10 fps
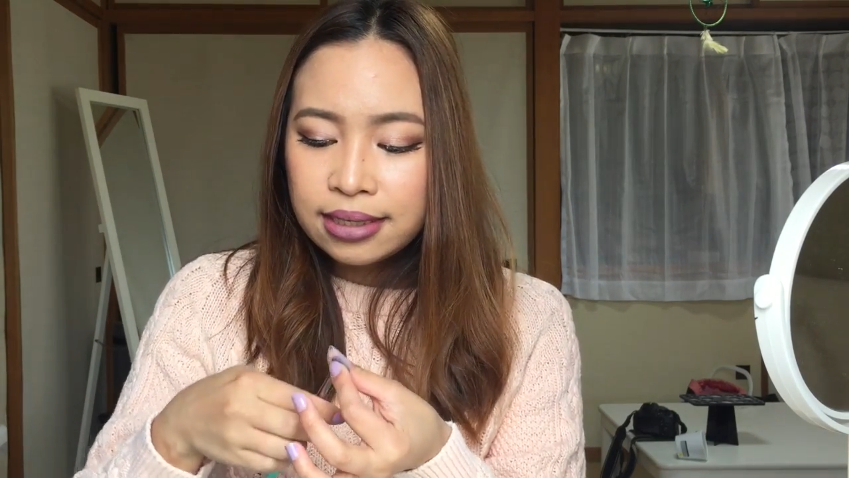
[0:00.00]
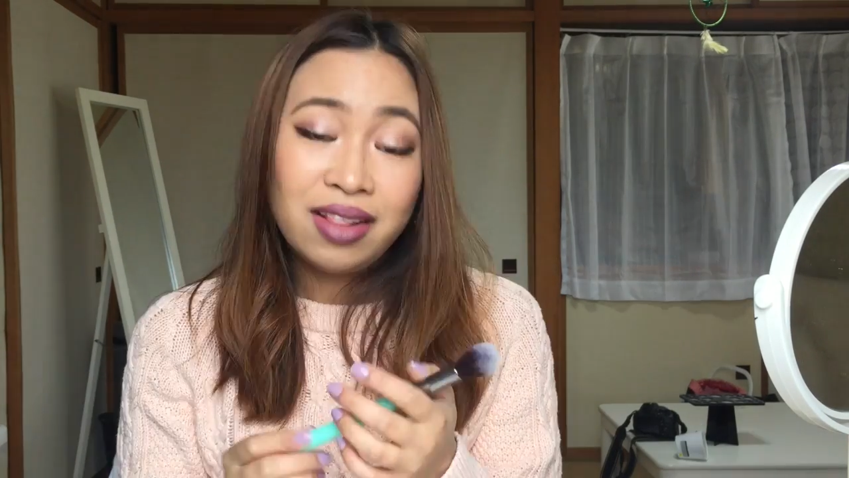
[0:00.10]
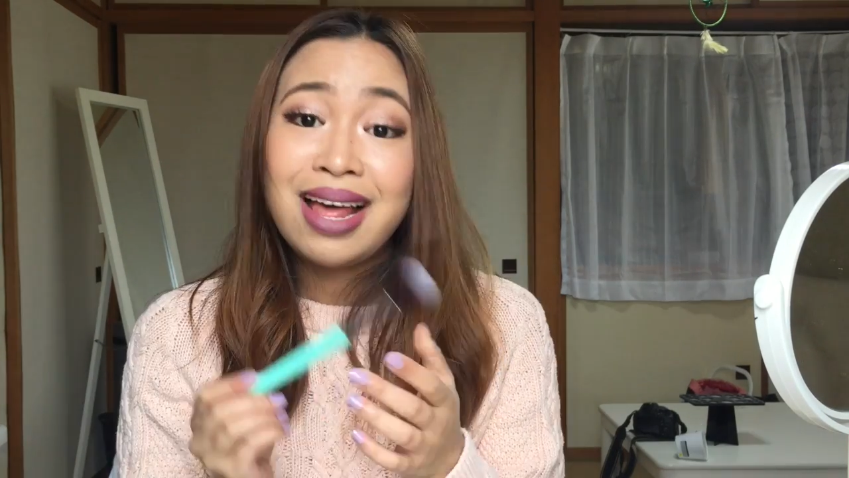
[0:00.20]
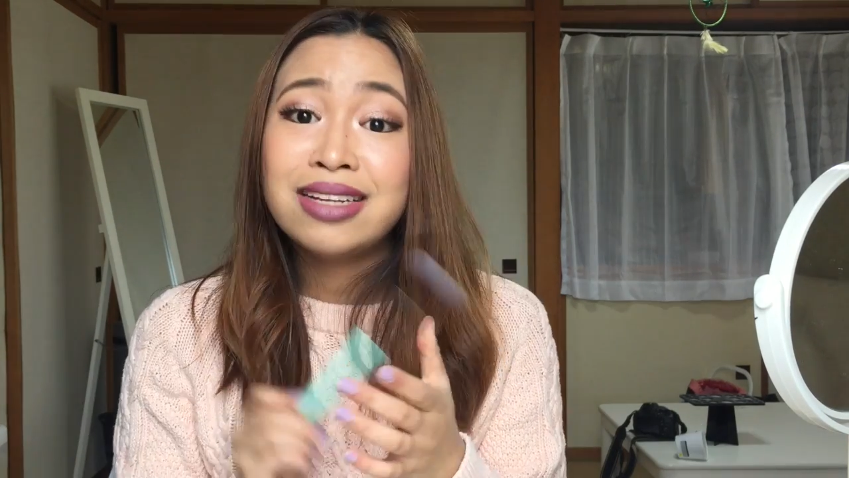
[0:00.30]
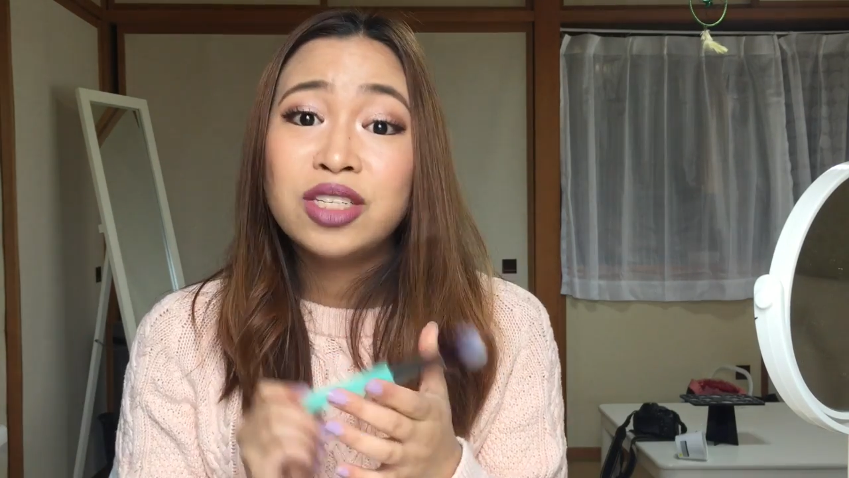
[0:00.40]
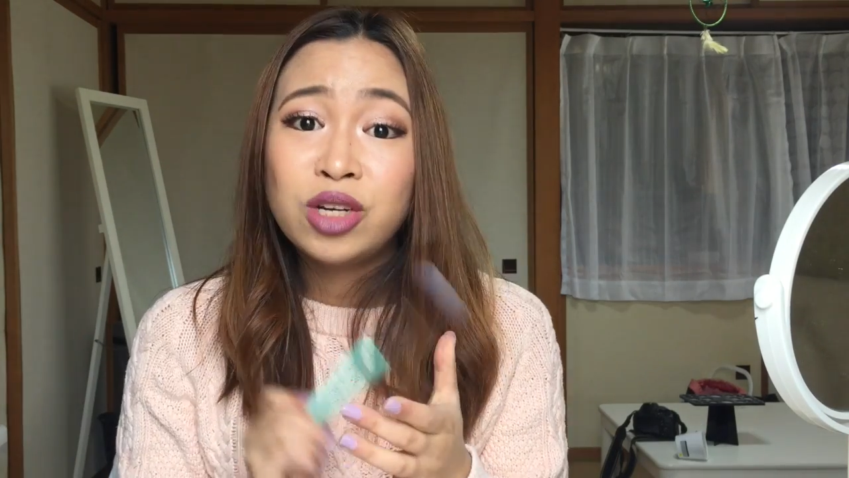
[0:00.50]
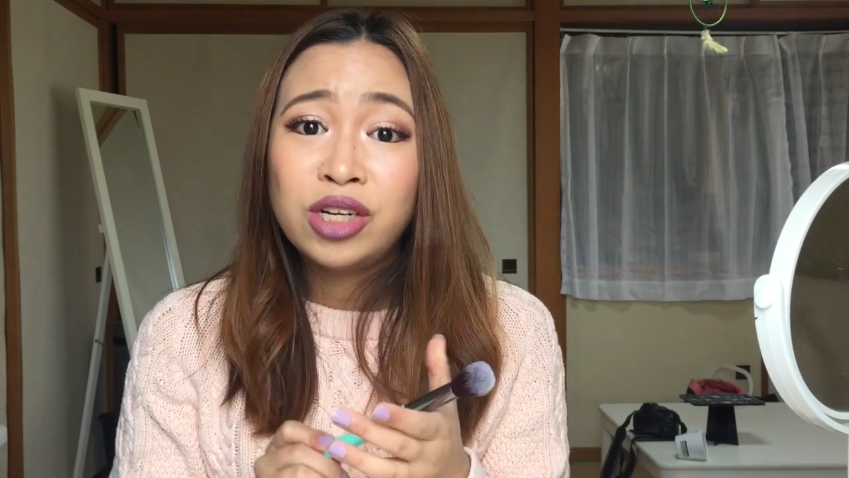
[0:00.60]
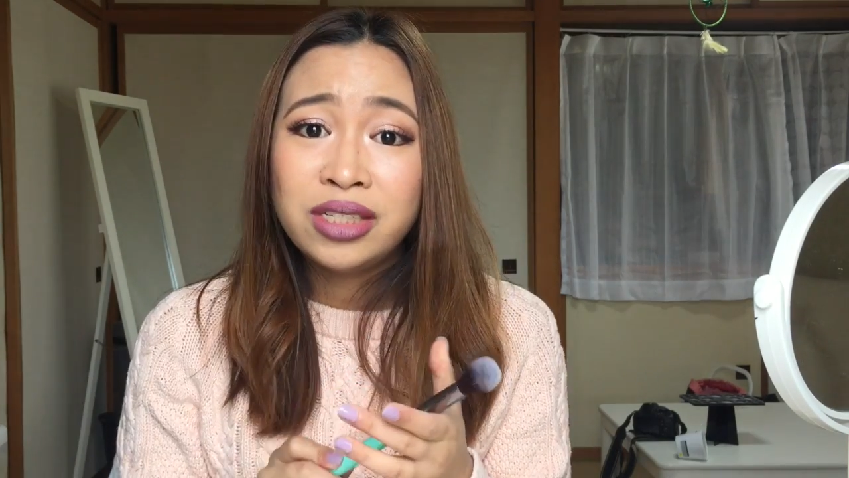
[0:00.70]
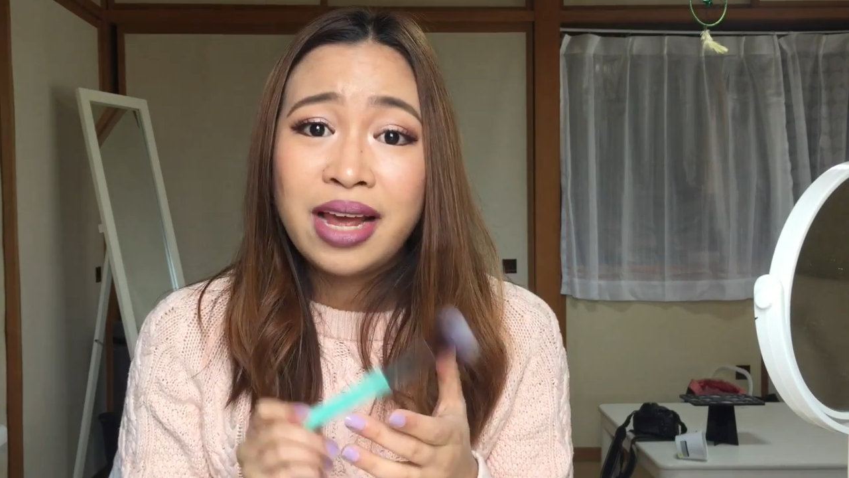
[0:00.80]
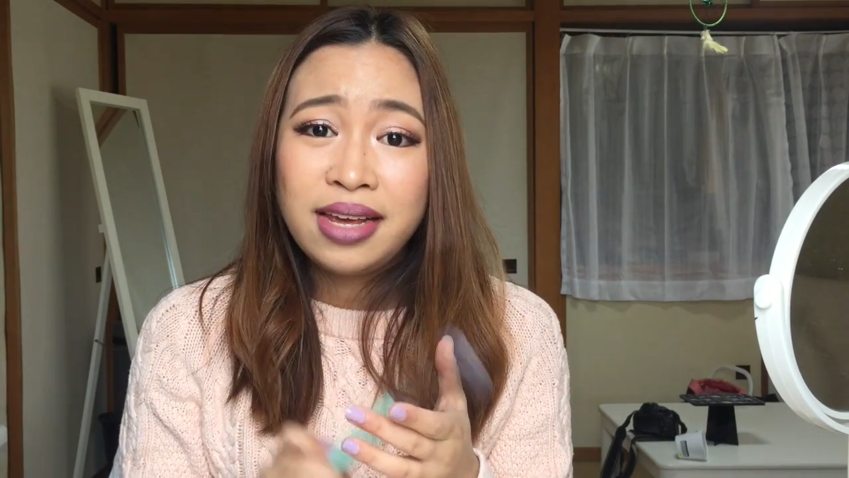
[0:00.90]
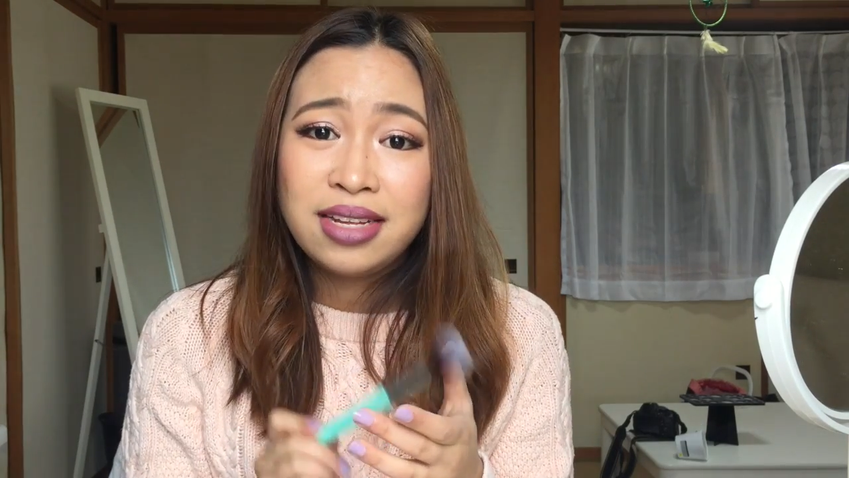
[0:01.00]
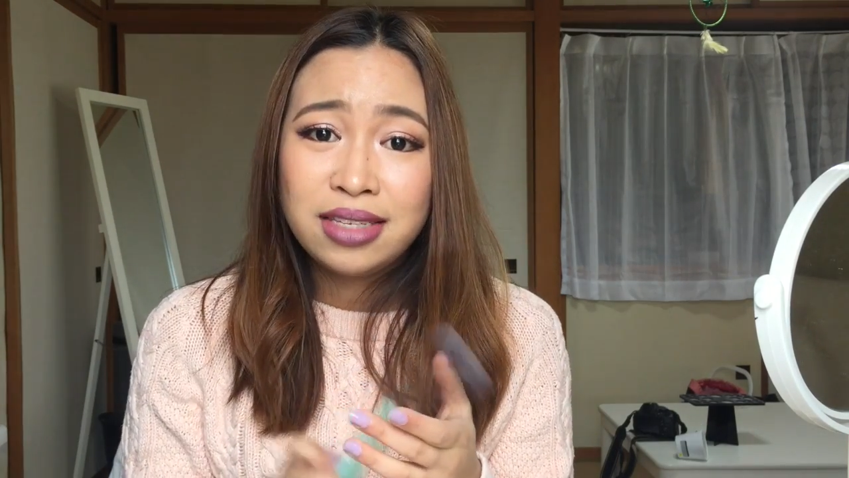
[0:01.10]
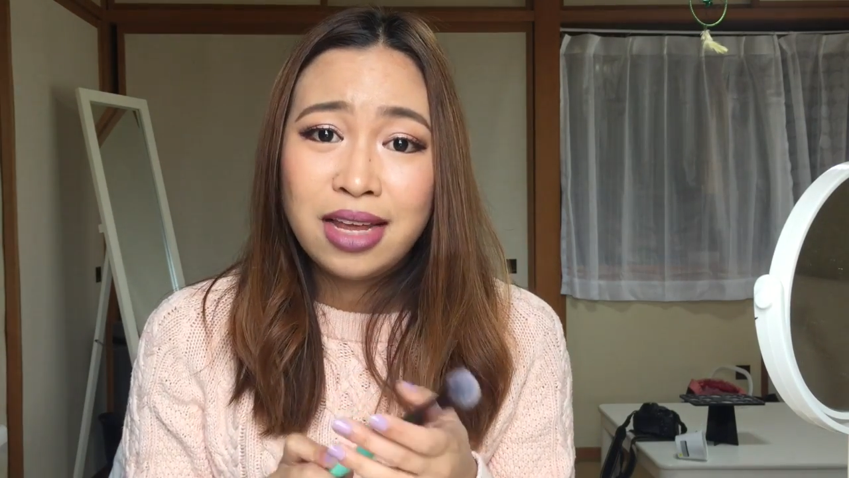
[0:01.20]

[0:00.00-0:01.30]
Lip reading: The last con I can